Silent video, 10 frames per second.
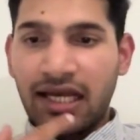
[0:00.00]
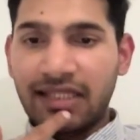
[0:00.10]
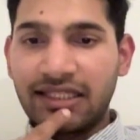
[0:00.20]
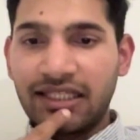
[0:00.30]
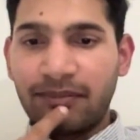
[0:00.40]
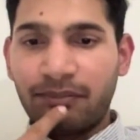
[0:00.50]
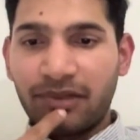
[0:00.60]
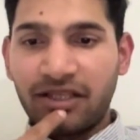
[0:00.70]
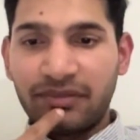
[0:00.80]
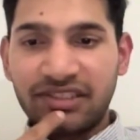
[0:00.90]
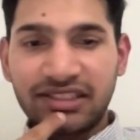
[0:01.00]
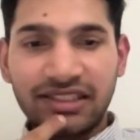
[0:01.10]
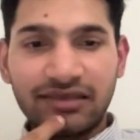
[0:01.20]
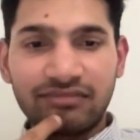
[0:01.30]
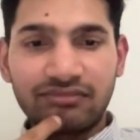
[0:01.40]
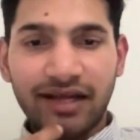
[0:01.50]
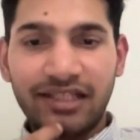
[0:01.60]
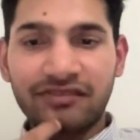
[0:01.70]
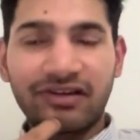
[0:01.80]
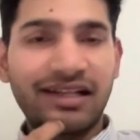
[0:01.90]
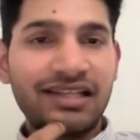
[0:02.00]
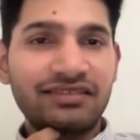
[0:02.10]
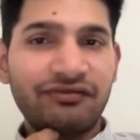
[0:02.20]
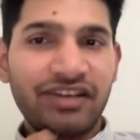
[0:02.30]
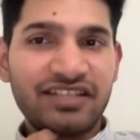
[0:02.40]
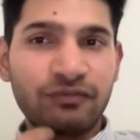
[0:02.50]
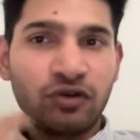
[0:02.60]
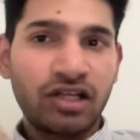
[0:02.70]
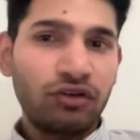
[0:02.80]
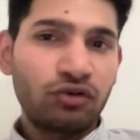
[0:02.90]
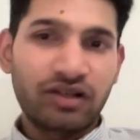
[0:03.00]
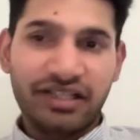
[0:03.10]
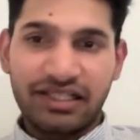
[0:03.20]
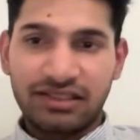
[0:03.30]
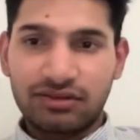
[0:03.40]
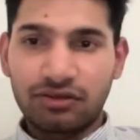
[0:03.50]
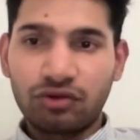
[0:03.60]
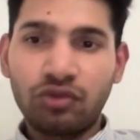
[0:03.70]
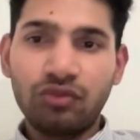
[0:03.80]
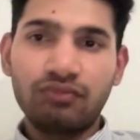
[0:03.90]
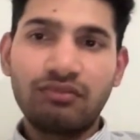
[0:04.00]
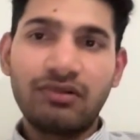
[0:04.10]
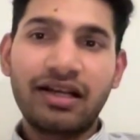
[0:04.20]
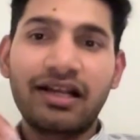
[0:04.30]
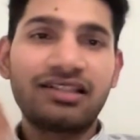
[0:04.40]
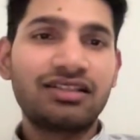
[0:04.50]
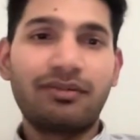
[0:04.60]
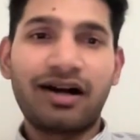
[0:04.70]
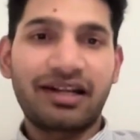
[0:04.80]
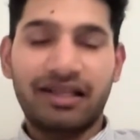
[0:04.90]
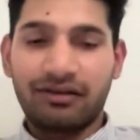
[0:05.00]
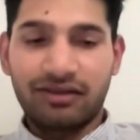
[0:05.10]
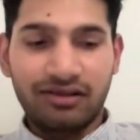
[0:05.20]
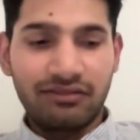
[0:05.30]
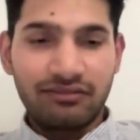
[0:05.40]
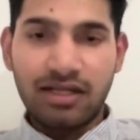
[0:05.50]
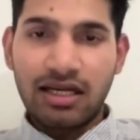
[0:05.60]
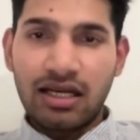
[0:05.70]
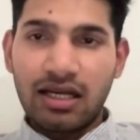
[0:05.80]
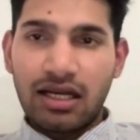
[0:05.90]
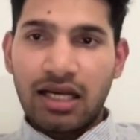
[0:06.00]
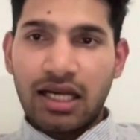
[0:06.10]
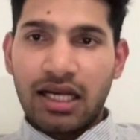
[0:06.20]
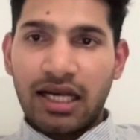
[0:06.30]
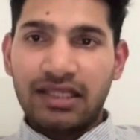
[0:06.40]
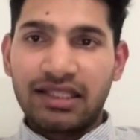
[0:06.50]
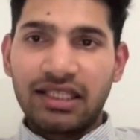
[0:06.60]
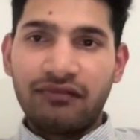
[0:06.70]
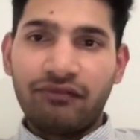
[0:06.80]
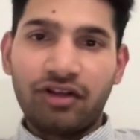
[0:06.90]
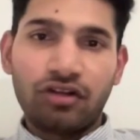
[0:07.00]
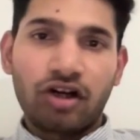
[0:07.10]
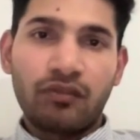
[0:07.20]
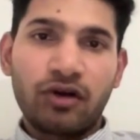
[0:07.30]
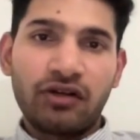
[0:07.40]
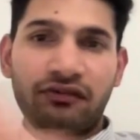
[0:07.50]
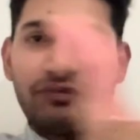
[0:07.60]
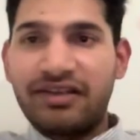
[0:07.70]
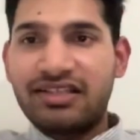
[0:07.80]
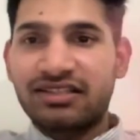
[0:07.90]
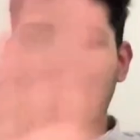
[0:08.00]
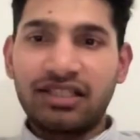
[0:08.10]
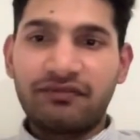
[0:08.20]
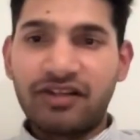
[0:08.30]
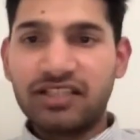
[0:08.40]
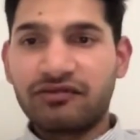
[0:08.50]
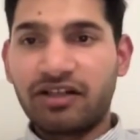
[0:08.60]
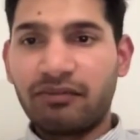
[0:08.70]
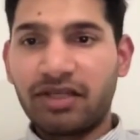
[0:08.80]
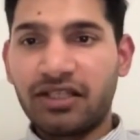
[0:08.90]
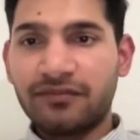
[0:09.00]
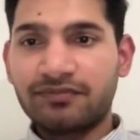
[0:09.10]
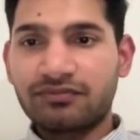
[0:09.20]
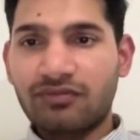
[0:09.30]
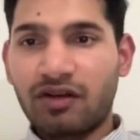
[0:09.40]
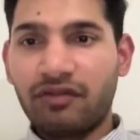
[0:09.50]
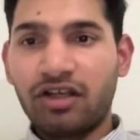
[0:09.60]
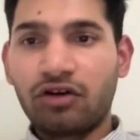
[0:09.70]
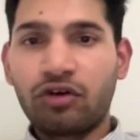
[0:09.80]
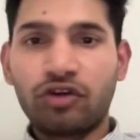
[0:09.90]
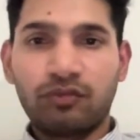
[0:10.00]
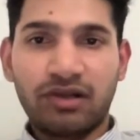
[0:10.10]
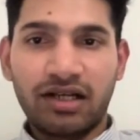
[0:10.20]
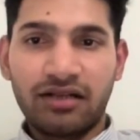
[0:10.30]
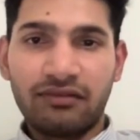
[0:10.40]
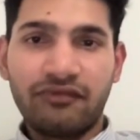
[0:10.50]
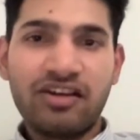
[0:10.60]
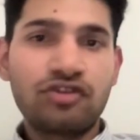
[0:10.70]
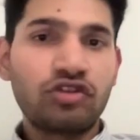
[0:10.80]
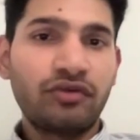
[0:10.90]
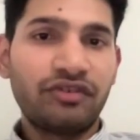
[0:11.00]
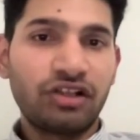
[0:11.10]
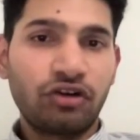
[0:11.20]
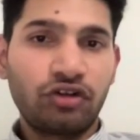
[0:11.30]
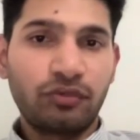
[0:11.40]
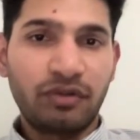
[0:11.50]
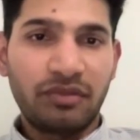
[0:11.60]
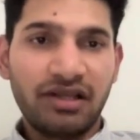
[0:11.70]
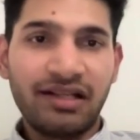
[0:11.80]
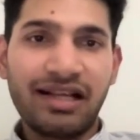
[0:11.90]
and then PPC as well as Facebook and Google Ads to get the marketing done. And then we talk about phase 3. Phase 1 may we are going to plan, phase 2 may we are going to prepare,